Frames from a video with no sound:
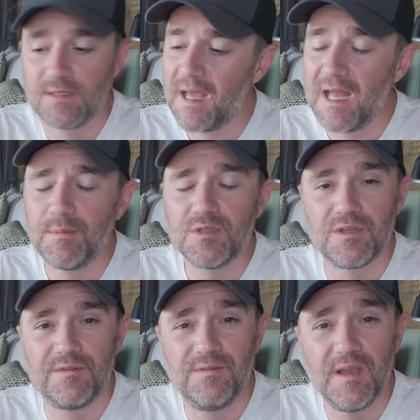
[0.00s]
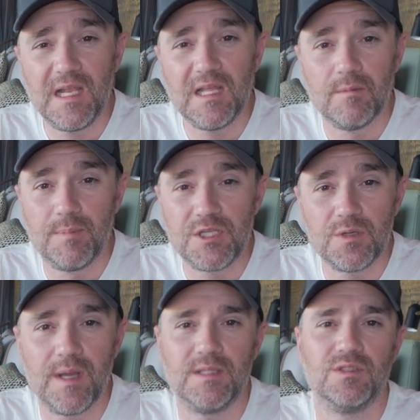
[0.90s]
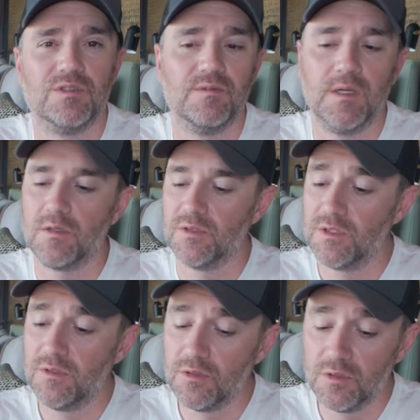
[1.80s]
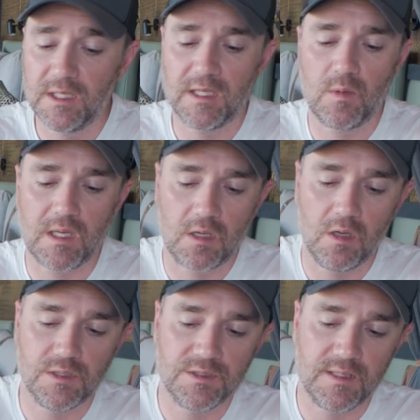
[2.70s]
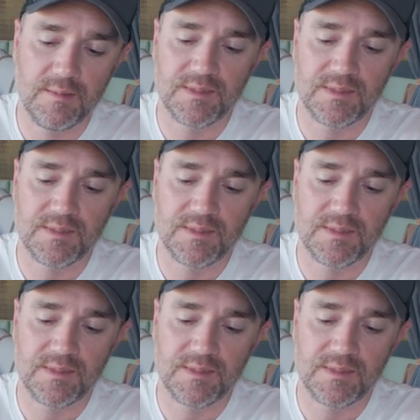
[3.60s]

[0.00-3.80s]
The animals are fairly habituated to vehicles, so you do get quite close to them